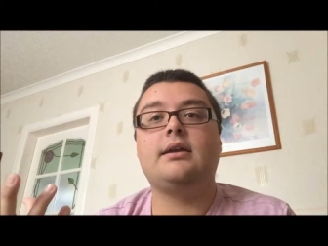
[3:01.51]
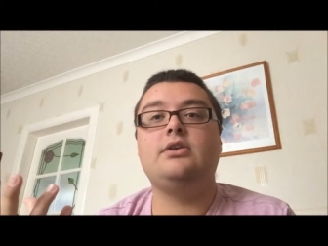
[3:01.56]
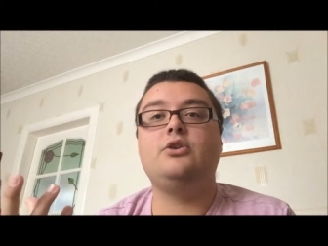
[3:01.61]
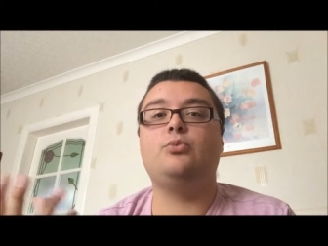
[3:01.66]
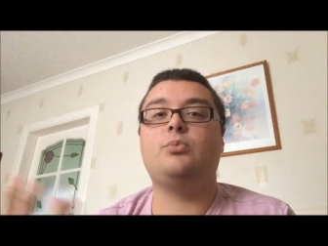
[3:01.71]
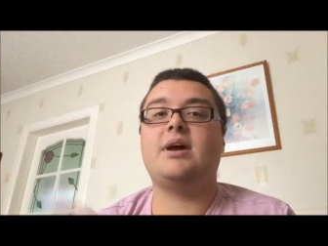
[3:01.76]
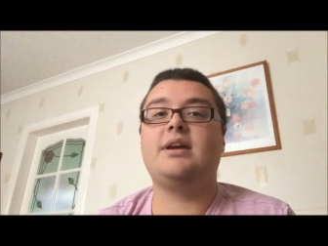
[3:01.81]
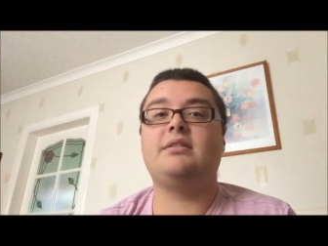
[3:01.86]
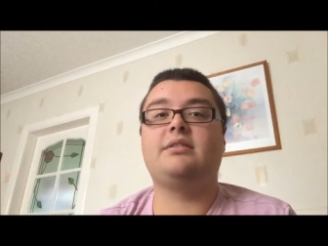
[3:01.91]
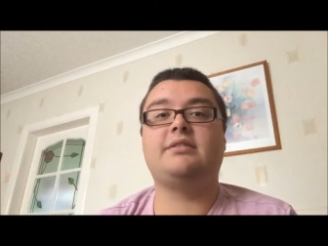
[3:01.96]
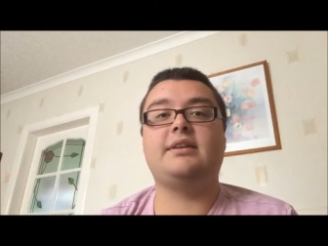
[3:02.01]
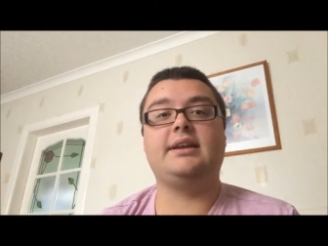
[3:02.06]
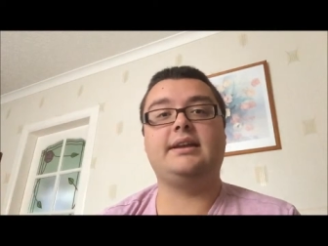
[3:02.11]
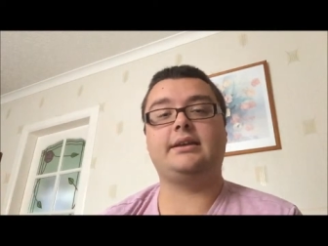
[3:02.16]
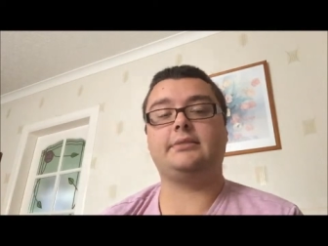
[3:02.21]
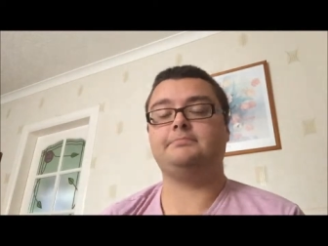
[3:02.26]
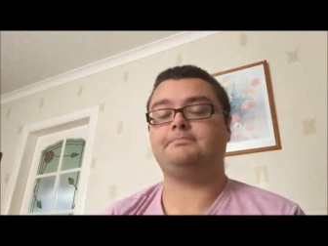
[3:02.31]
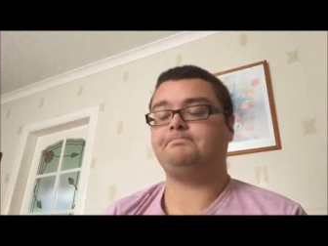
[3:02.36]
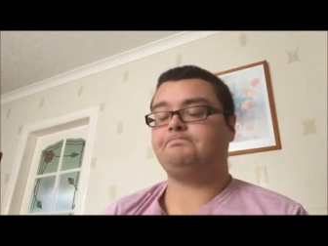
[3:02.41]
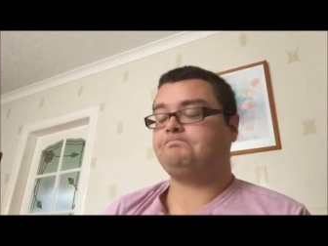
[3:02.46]
you might
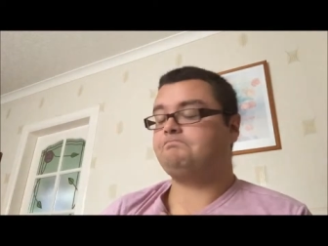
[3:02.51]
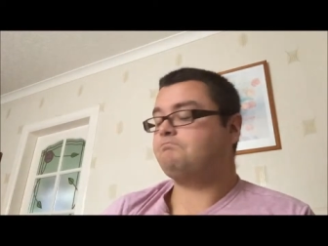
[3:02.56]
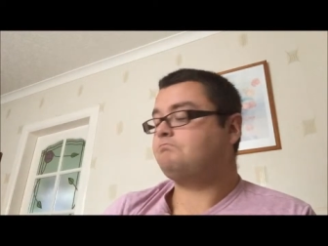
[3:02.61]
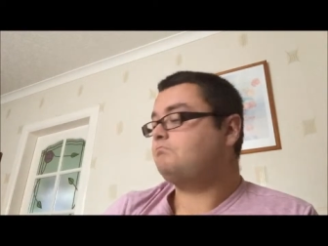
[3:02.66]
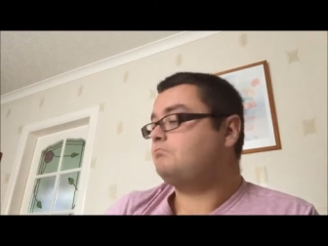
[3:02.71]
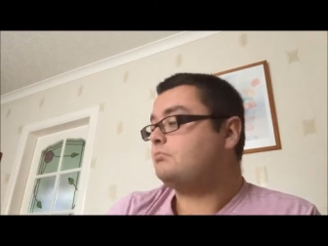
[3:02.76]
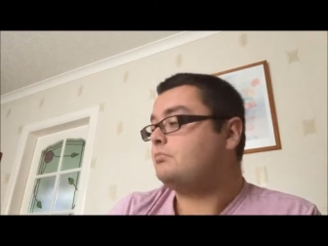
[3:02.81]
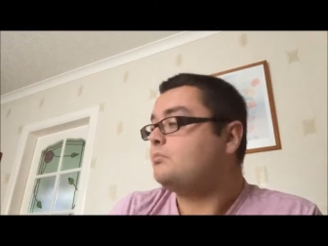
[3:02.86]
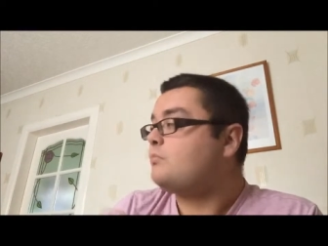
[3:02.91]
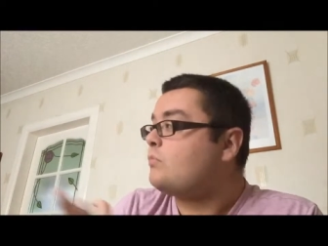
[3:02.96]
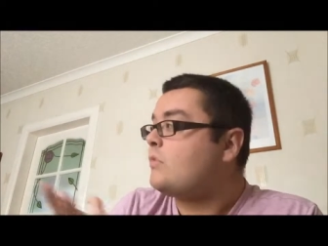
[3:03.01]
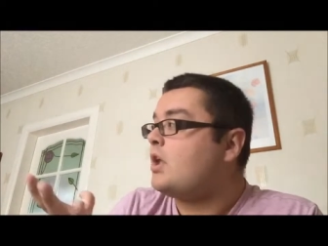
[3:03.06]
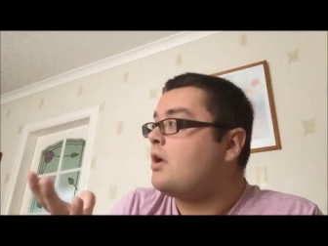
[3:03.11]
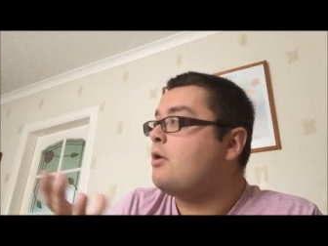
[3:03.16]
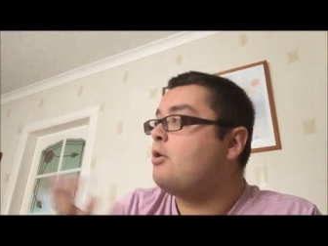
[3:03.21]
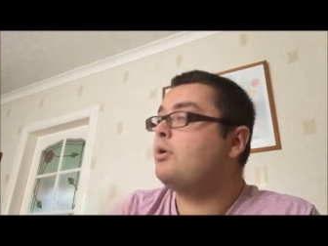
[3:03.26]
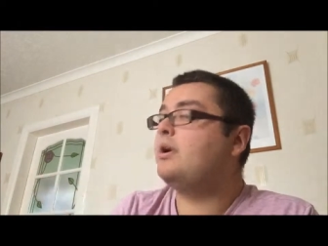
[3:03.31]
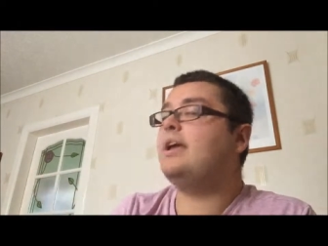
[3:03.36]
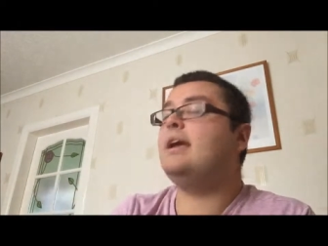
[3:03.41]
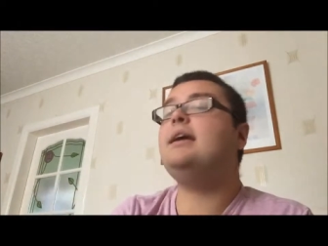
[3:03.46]
think,
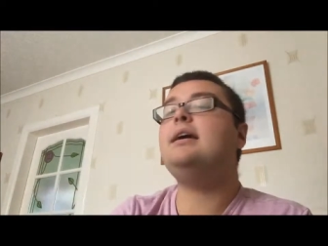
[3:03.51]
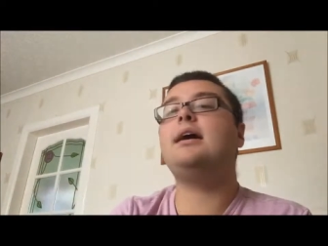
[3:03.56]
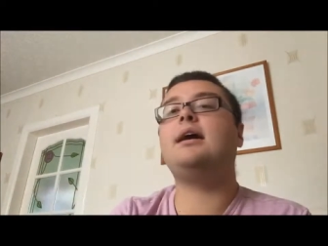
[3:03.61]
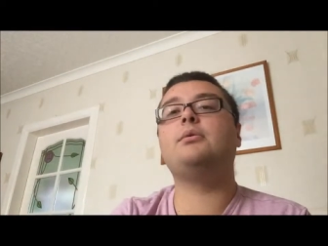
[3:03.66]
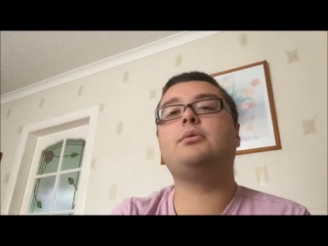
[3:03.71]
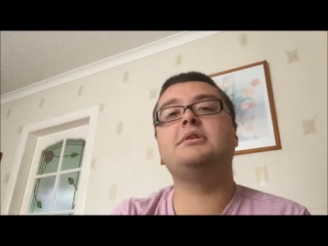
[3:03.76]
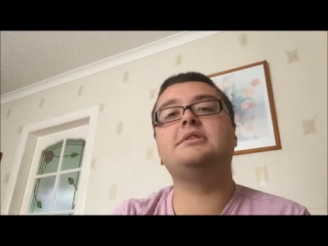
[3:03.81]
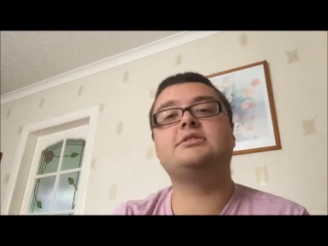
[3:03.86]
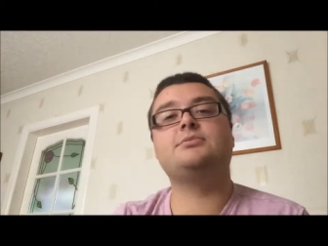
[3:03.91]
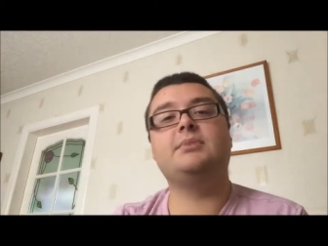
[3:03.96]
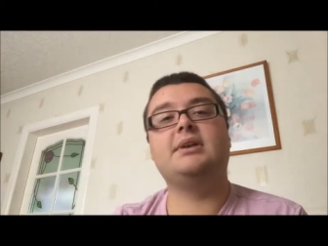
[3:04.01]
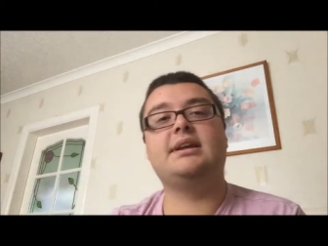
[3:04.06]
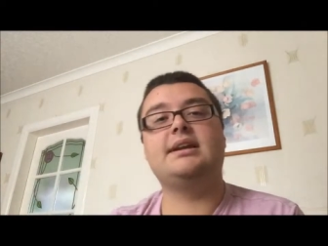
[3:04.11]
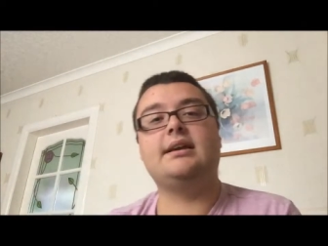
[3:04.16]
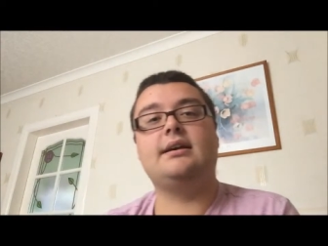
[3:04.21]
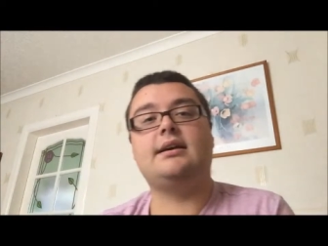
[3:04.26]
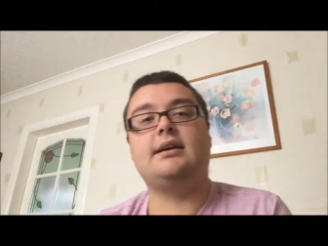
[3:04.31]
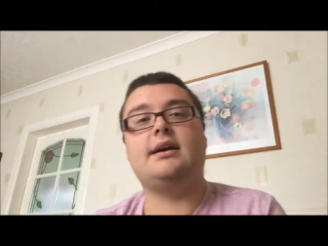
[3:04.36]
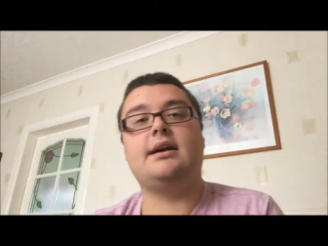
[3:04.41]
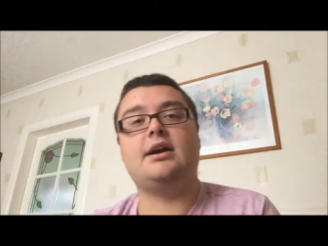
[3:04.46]
okay, I want to make
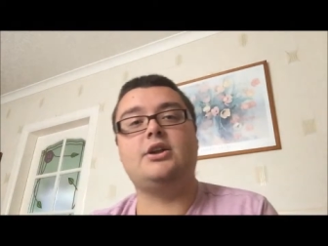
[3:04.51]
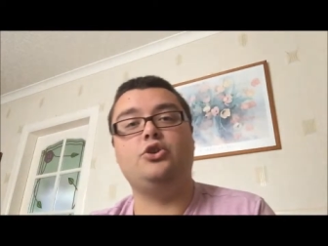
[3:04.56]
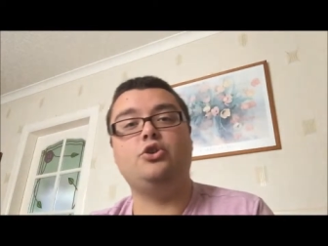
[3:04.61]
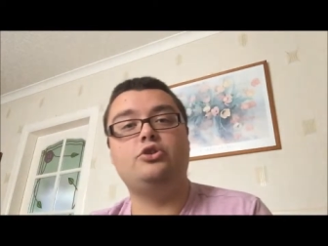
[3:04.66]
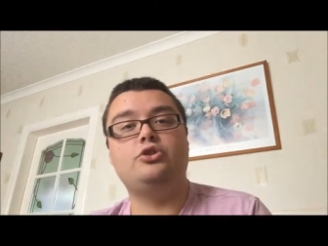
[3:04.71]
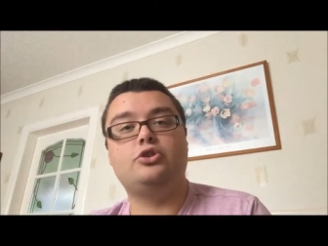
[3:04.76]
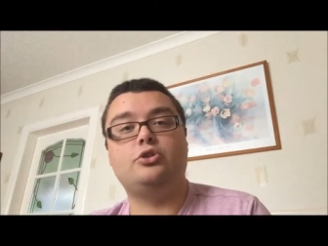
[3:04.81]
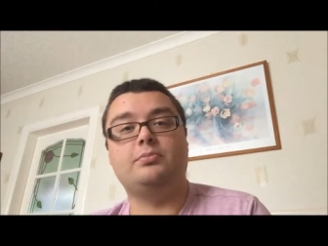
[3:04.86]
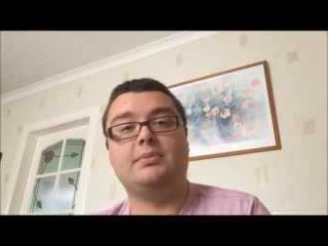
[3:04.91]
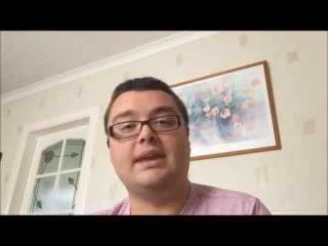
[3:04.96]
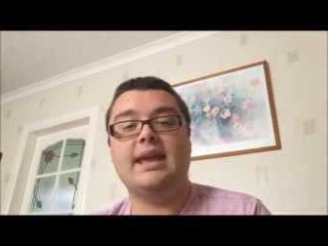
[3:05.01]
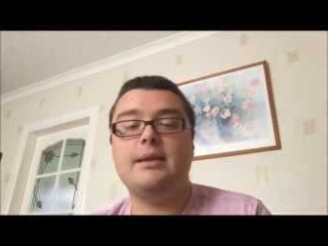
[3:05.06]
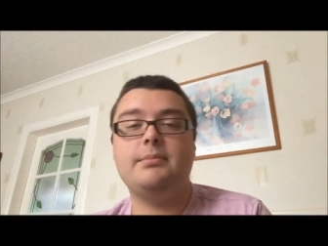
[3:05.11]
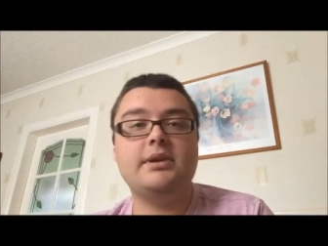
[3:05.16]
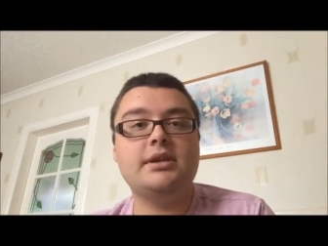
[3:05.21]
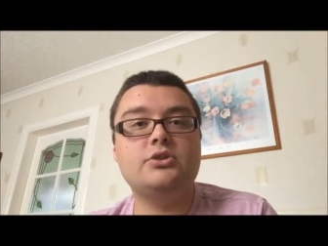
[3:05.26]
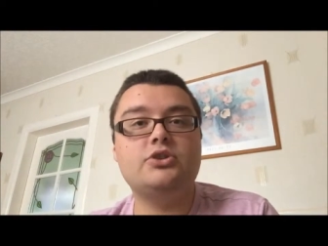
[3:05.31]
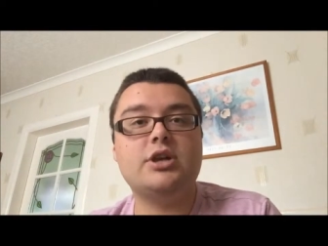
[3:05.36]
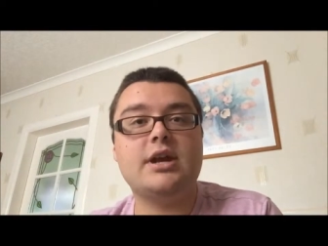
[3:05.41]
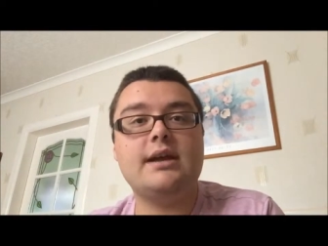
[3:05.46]
a YouTube
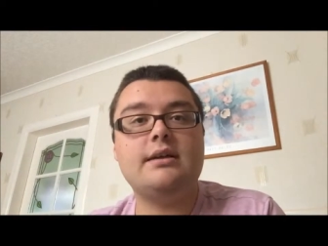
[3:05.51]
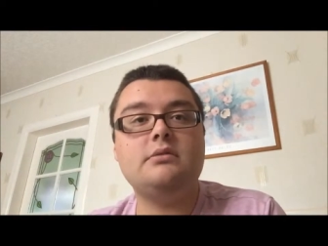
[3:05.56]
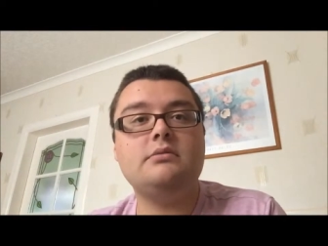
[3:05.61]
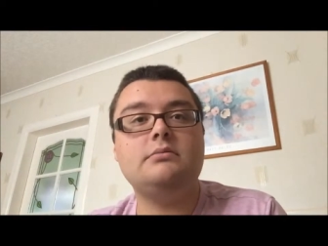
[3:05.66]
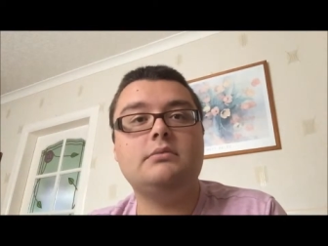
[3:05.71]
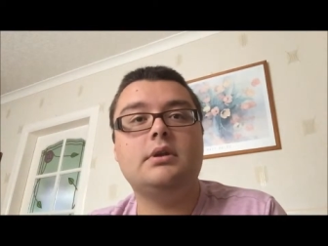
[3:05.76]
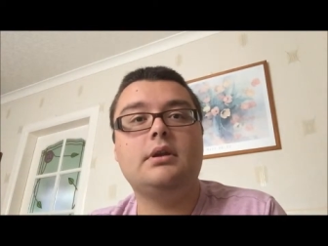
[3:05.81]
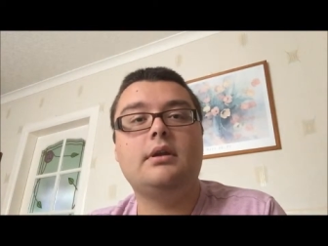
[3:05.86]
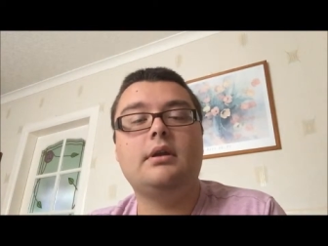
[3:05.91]
gaming channel.